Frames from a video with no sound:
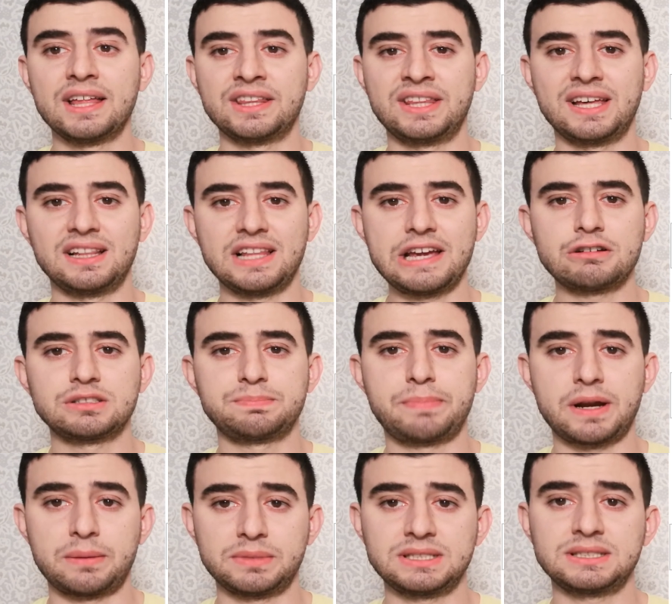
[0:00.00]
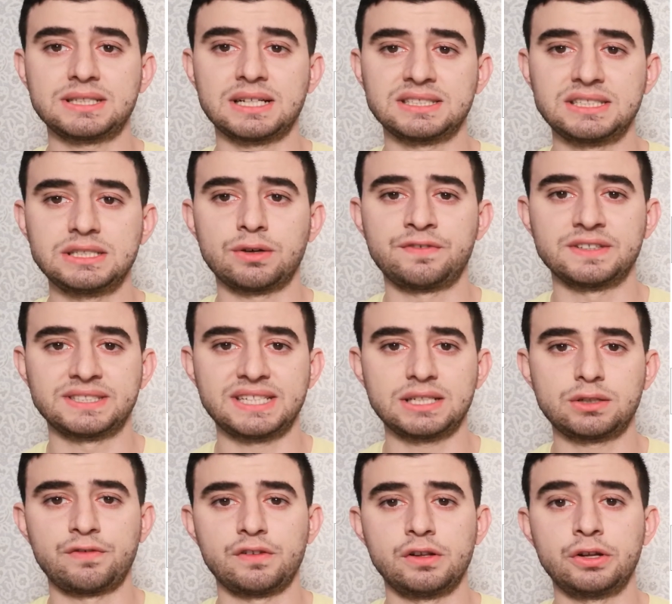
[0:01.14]
The layer's parameters consist of a
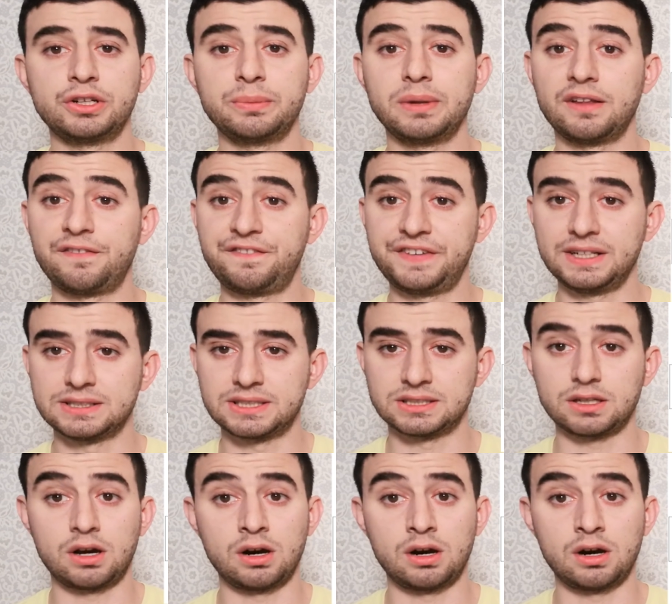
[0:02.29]
set of learnable filters